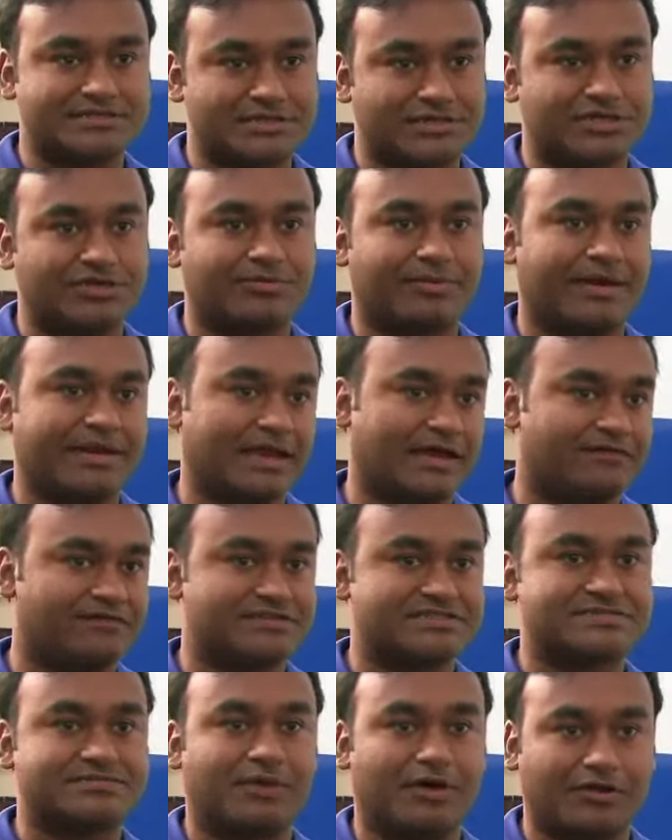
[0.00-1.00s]
So you might have a
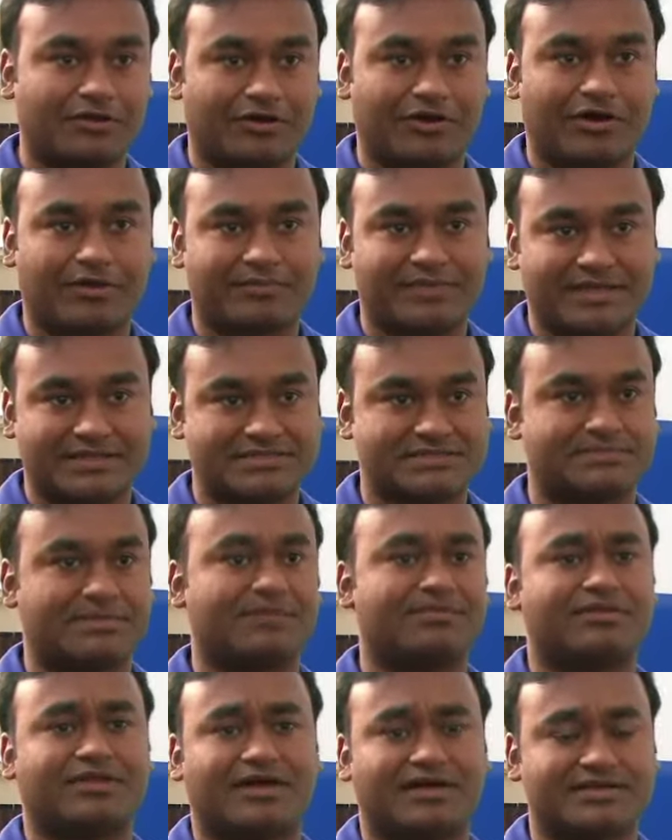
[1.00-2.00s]
smaller arm that's
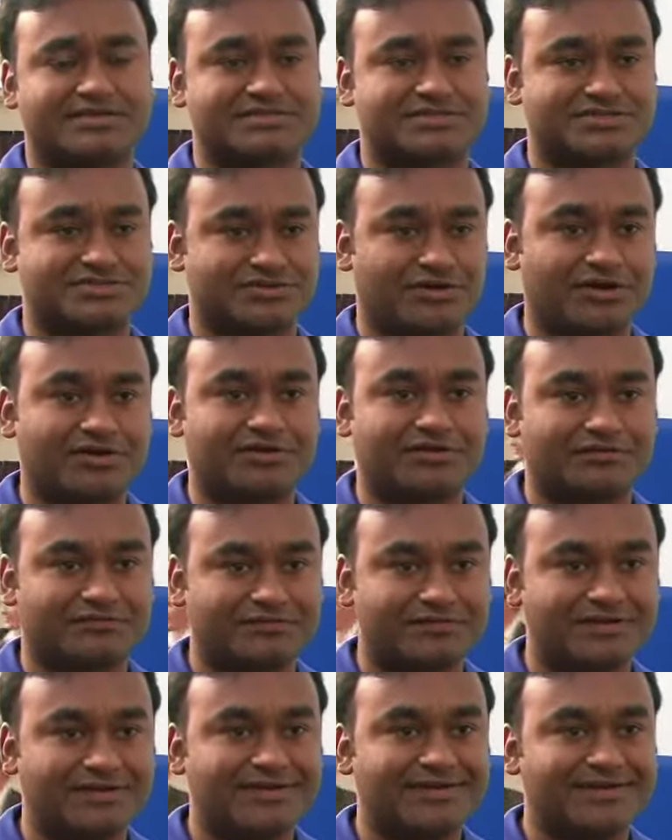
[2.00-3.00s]
maybe not as destructive
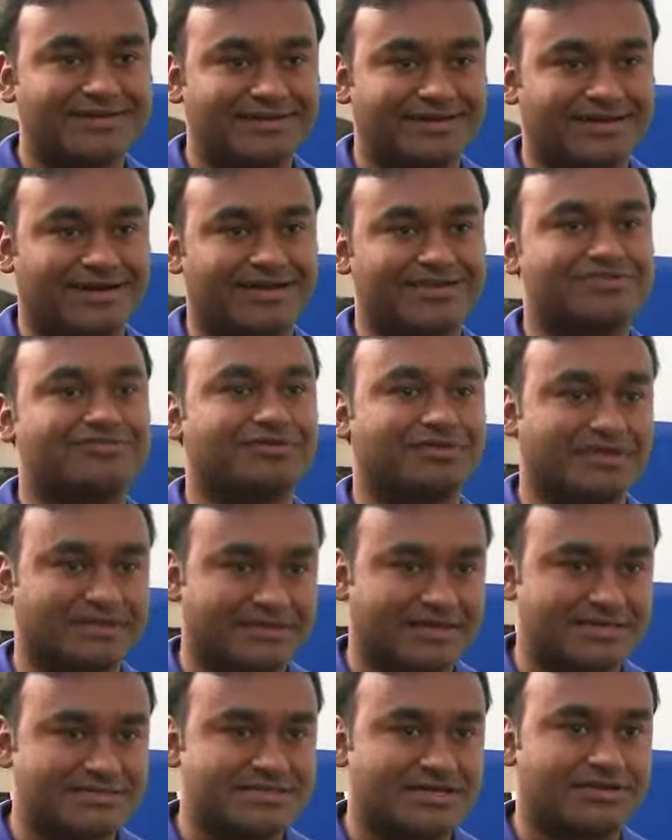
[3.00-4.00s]
to really
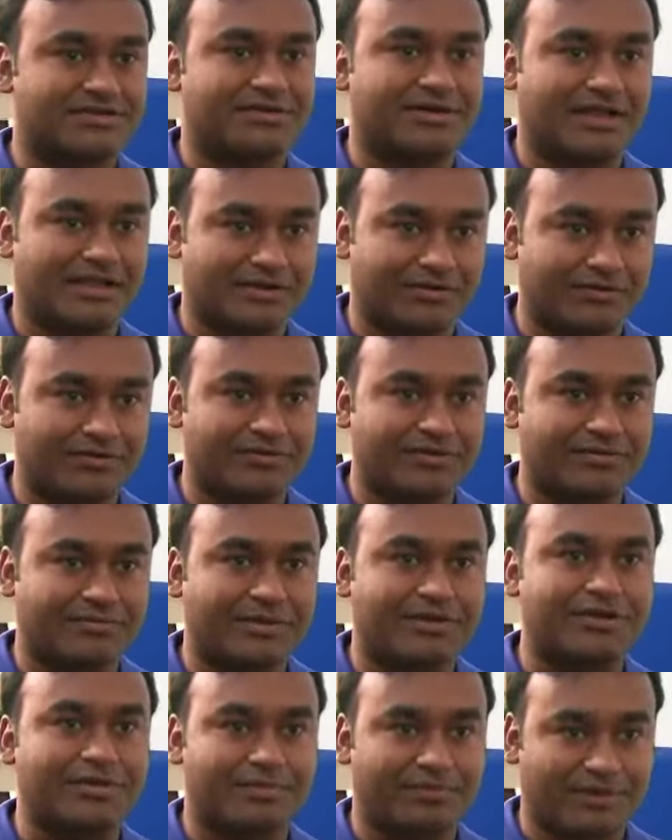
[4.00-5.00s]
test out your algorithm
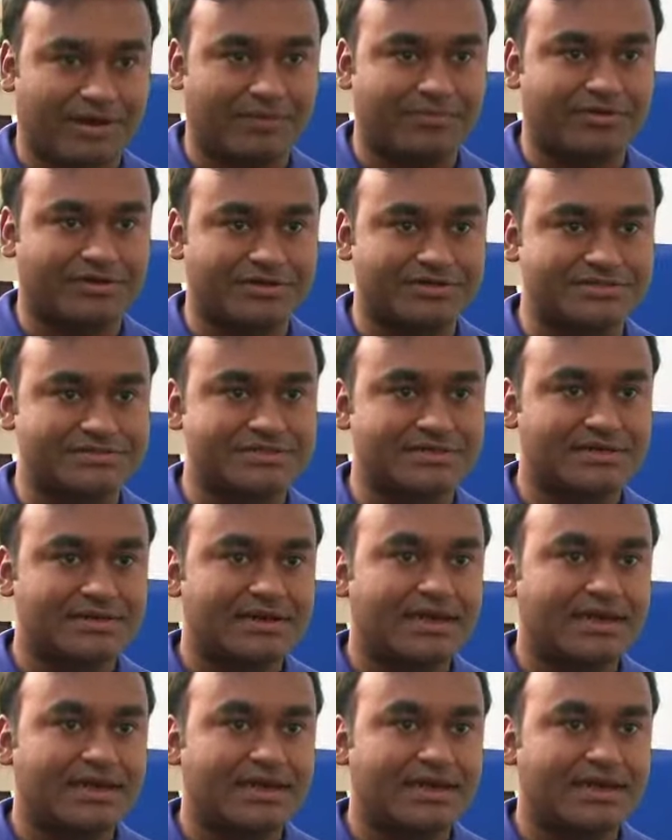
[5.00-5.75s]
and your parameters.